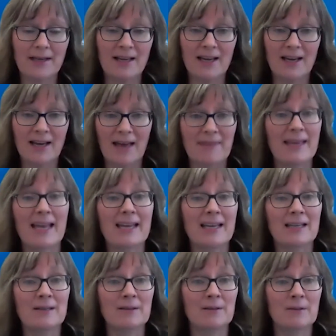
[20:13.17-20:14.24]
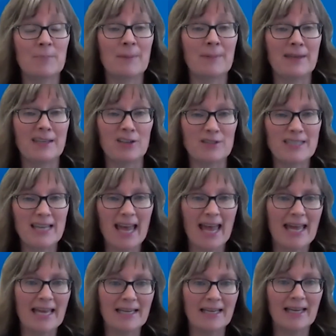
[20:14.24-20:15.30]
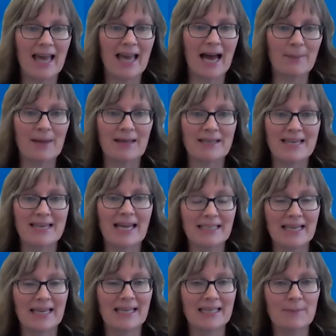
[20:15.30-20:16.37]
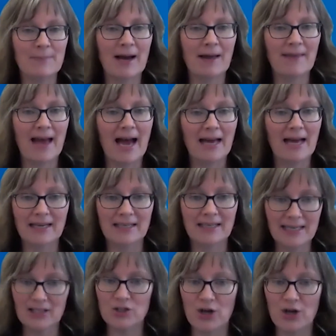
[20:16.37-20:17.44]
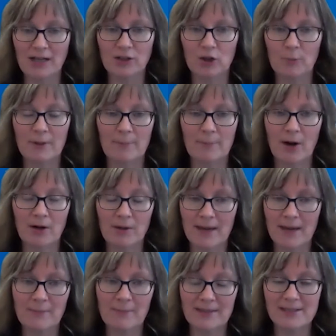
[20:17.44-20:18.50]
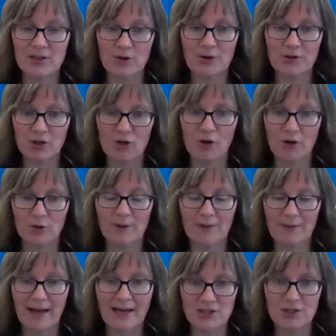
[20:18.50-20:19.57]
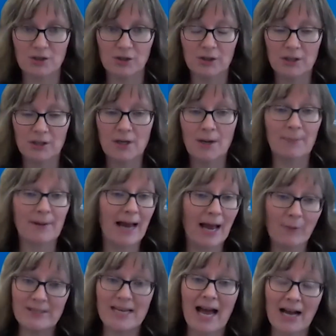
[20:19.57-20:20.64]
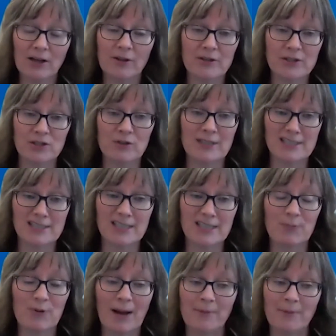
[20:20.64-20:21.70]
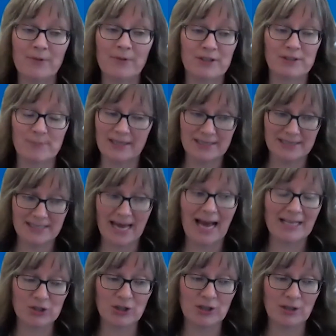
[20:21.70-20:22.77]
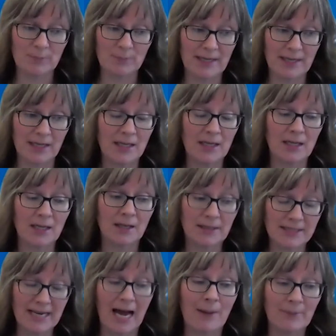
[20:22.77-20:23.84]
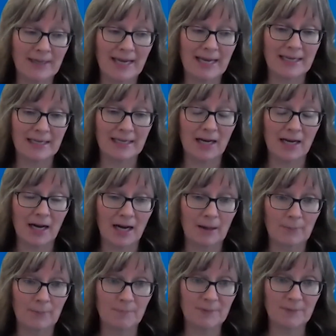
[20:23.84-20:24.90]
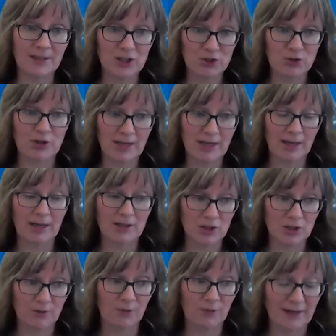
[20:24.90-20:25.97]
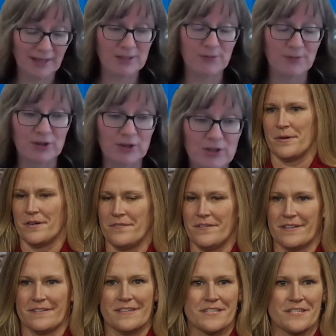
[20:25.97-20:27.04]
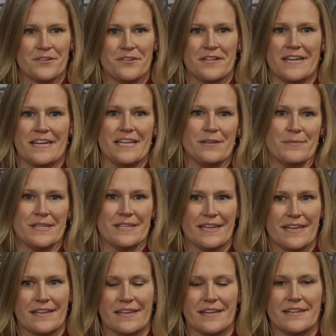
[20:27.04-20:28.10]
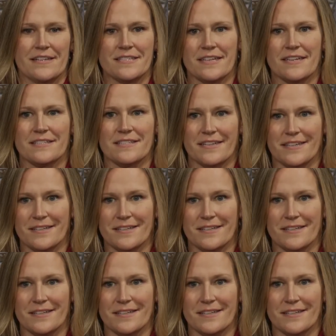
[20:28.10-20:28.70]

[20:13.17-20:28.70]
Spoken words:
I think I can maybe, tag Abby, I can tag Naeem on that, and he can talk a little bit about amendments in North Dakota with that too. But I would tackle the sodicity problem first, because that's going to be the dominating issue to fix first. Perfect. Let's go to Naeem and get his thoughts on it.